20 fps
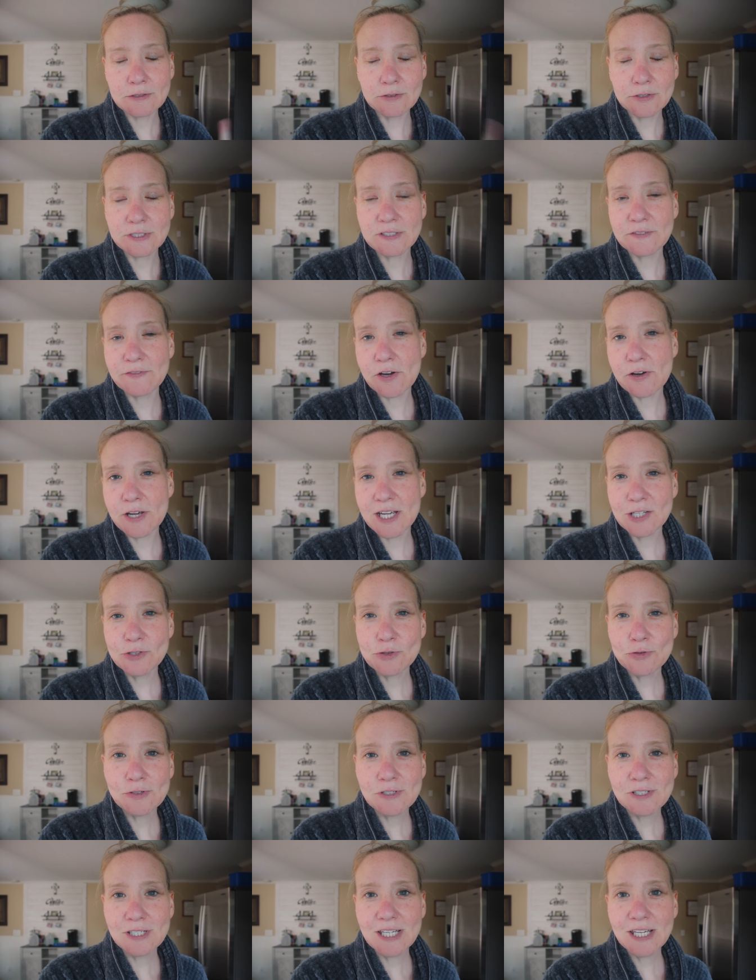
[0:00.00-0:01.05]
Looks very
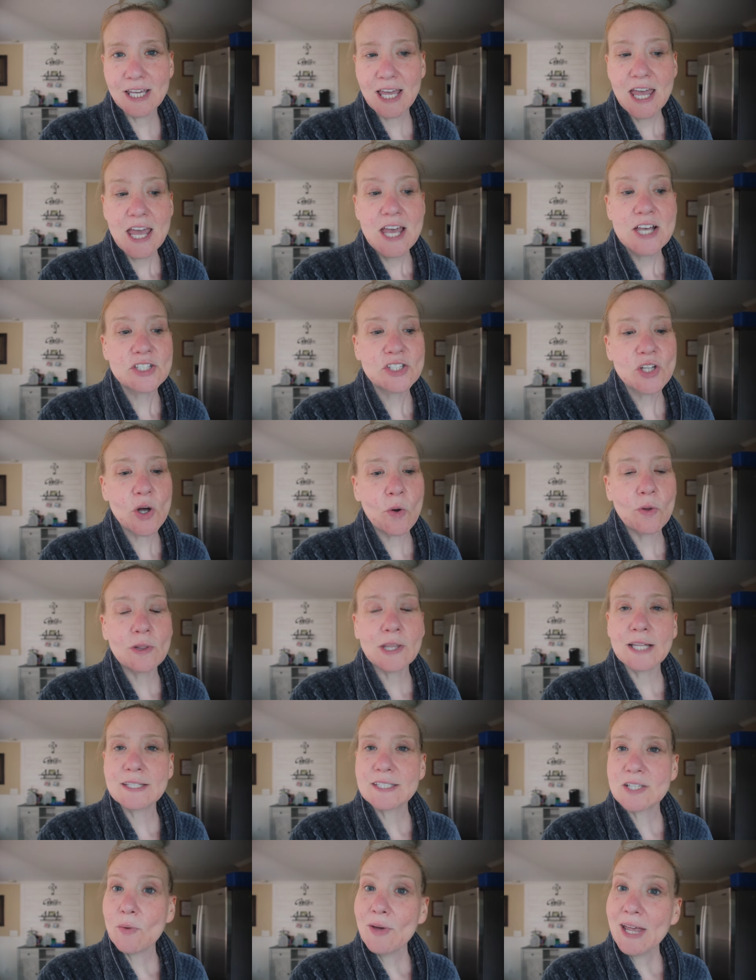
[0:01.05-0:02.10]
interesting so
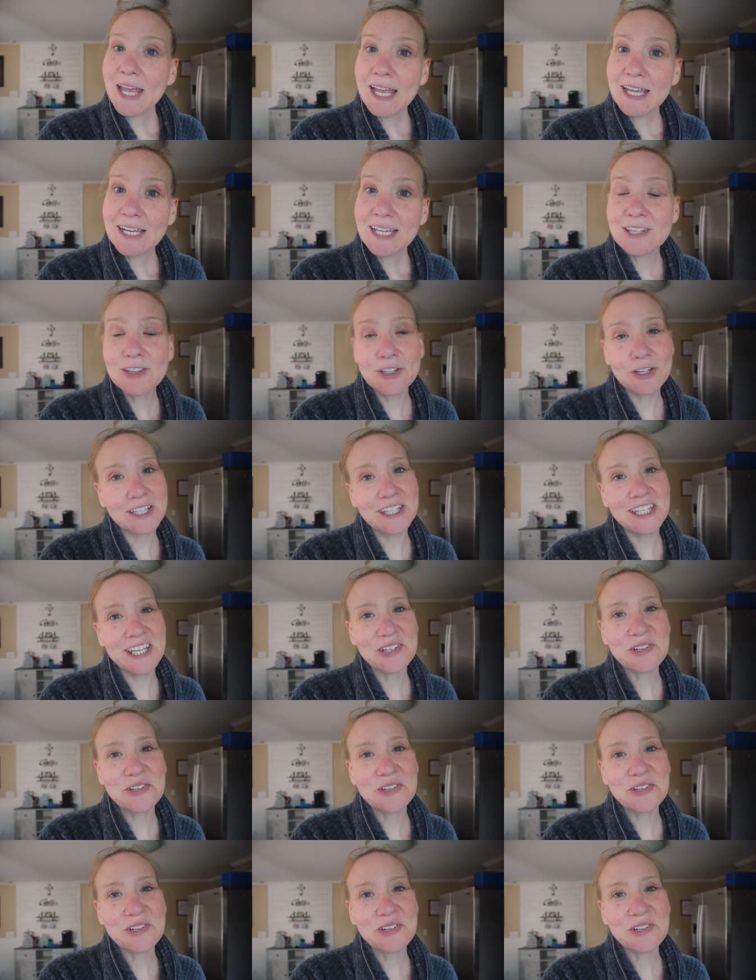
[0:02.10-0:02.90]
let's go ahead and look at the